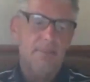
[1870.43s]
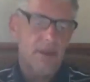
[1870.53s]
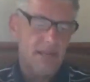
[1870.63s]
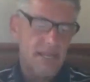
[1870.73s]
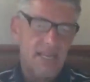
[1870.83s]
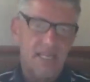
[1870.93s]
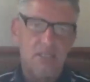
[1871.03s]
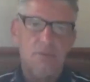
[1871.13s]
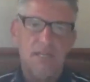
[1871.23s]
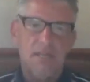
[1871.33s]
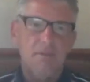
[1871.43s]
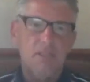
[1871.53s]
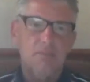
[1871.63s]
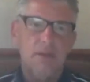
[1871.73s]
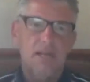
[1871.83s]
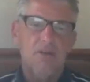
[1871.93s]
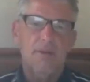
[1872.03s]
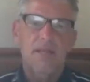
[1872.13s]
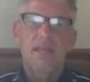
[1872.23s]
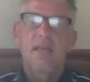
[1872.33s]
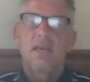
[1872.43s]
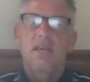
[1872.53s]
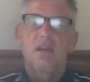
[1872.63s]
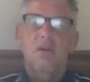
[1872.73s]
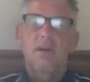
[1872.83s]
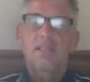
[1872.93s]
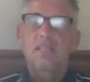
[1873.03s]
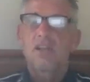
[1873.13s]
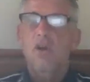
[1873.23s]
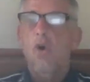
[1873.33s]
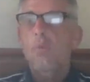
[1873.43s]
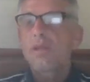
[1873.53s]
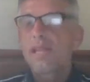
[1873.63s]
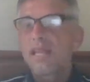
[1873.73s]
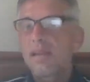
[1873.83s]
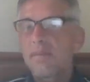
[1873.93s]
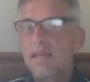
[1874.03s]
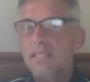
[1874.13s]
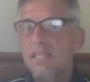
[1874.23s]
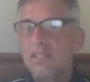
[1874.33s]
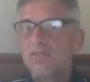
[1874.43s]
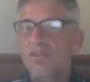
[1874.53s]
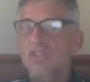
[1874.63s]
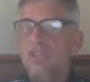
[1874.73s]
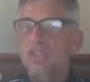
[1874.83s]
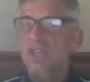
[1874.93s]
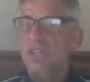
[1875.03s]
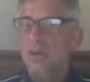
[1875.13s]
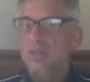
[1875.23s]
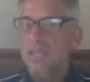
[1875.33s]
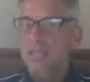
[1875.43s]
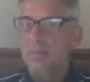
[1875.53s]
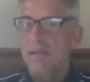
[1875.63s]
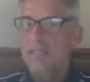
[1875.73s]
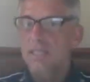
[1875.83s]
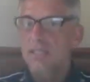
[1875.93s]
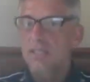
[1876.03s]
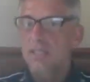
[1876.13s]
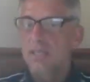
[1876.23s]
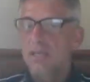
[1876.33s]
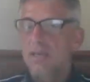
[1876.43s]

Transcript: I probably can't explain it much better, but it's an open-ended message versus a closed-ended message.